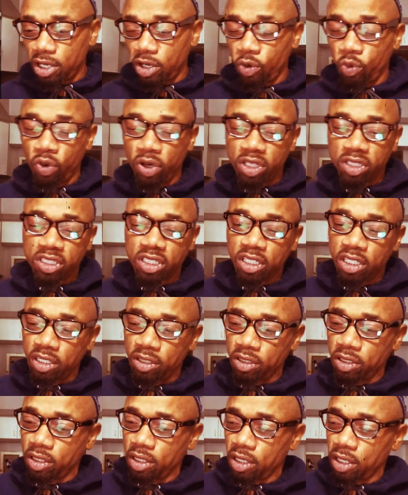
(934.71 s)
Once he
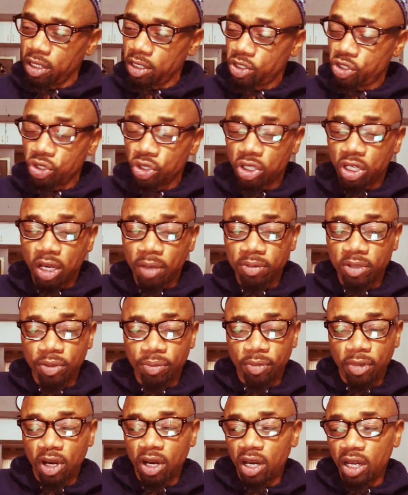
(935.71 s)
took up the
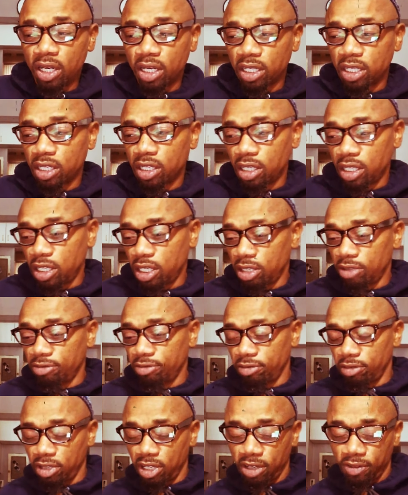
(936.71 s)
moniker
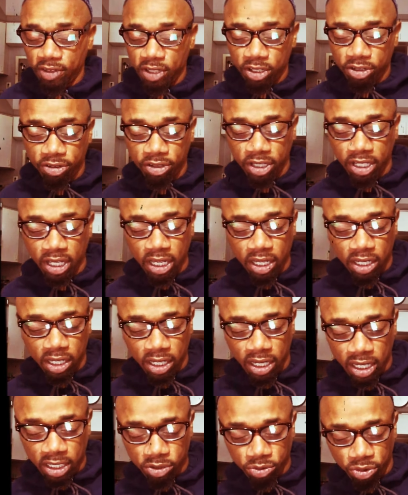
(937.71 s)
of, of the creator,
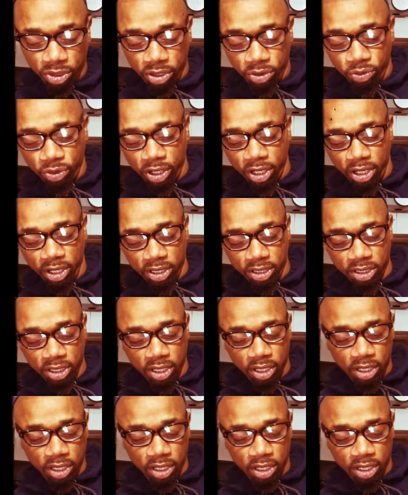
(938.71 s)
that's what it was.